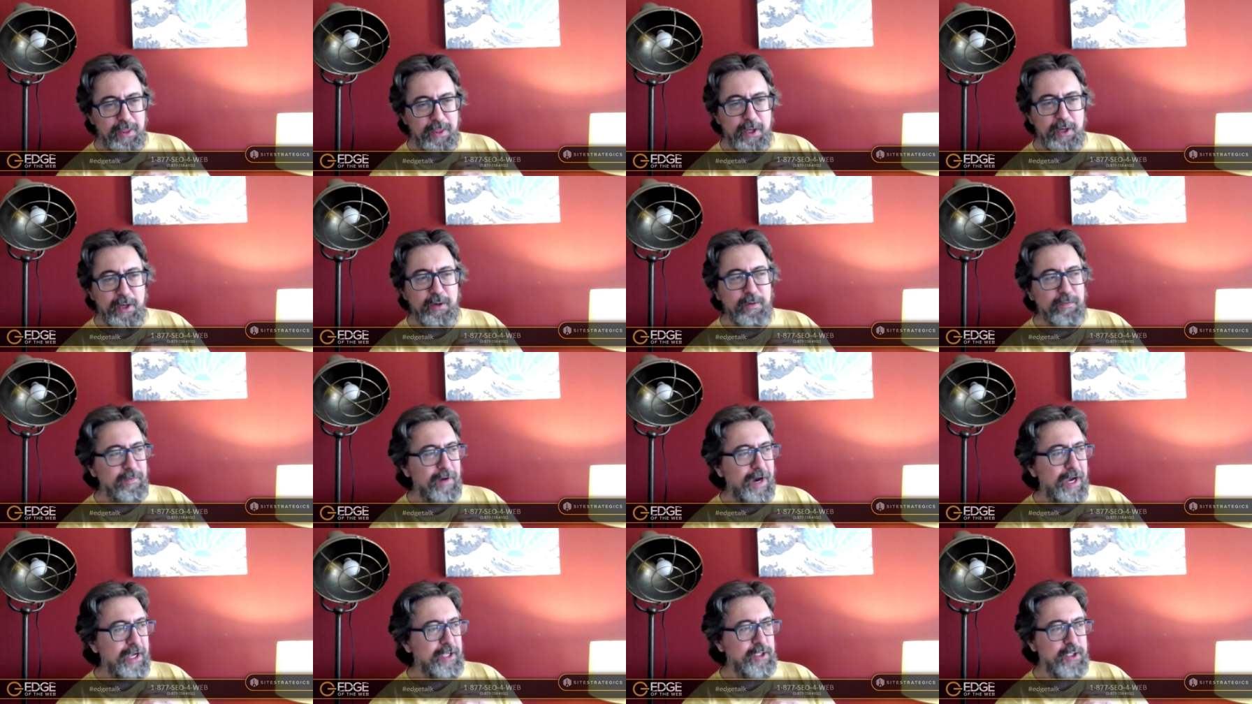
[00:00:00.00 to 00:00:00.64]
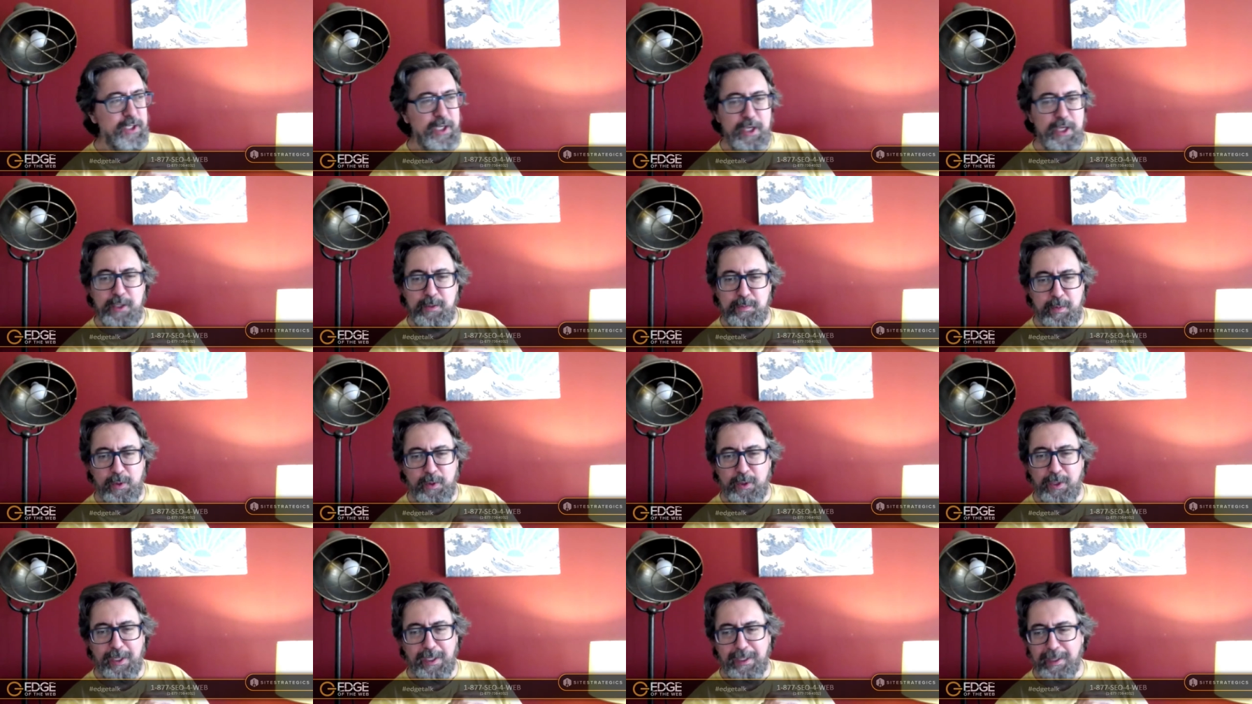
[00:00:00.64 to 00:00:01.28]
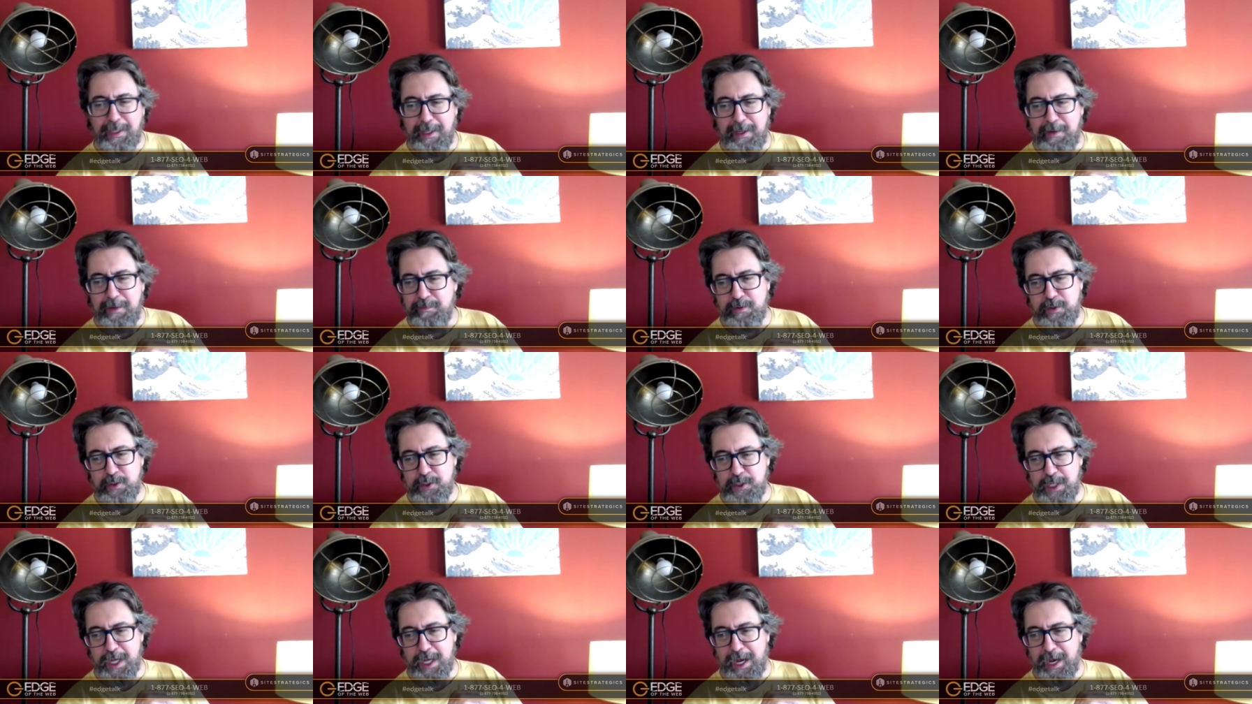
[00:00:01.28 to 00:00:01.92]
the device he's pulling
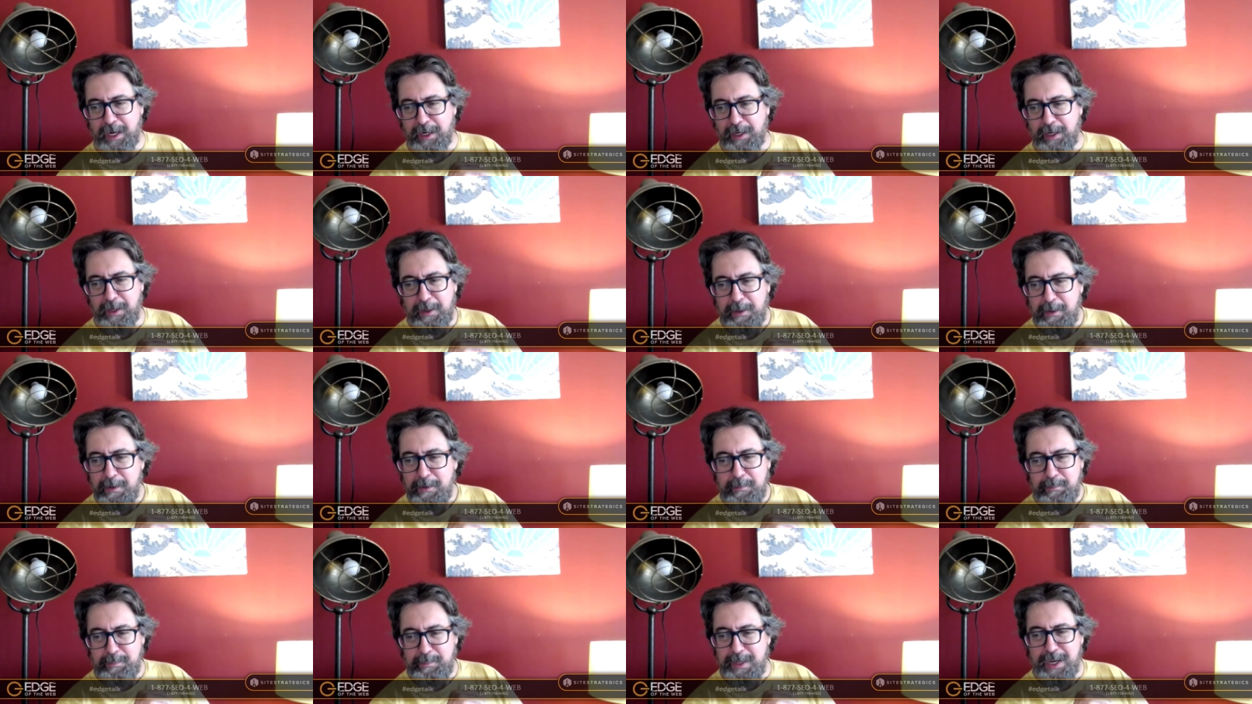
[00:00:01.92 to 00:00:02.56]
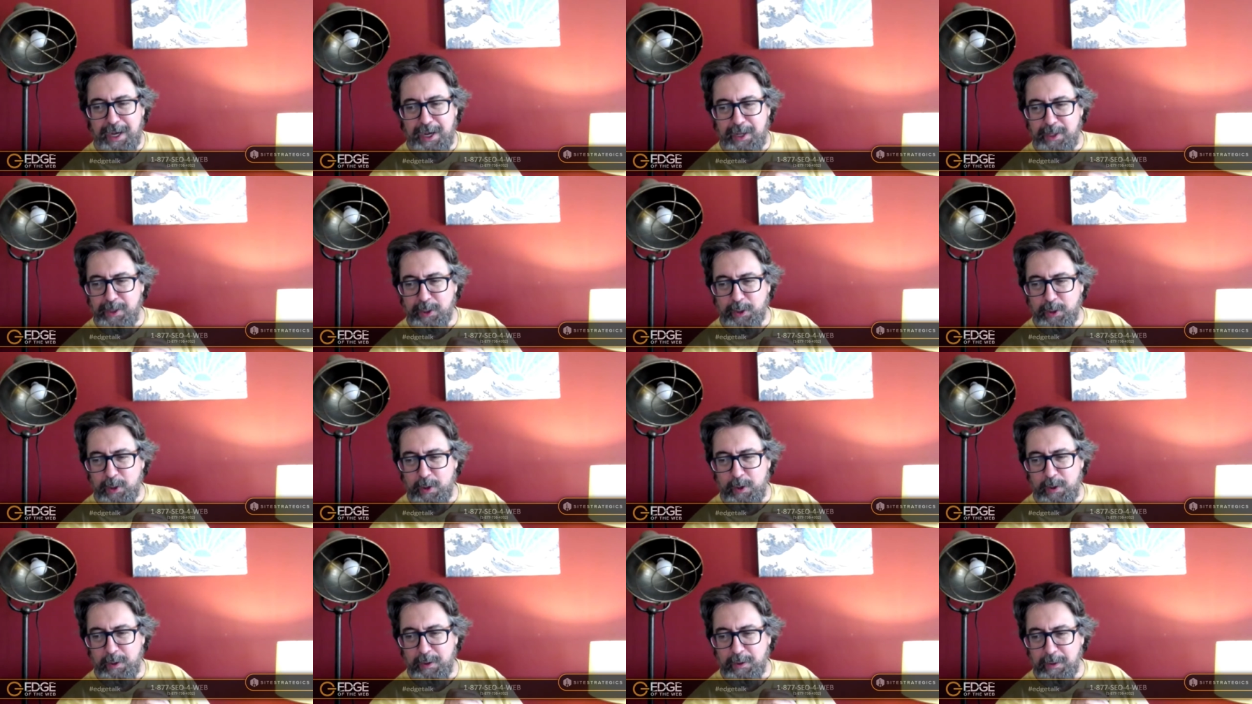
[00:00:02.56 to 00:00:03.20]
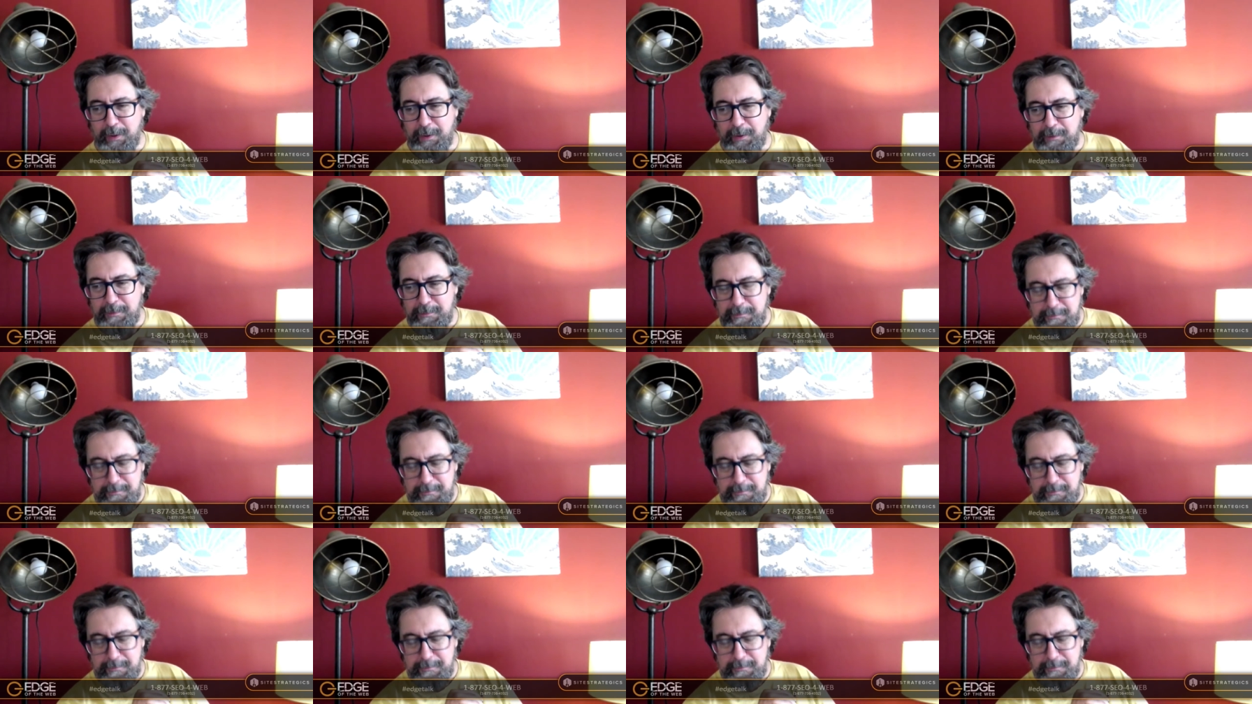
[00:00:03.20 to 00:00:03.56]
levers on behind the curtain.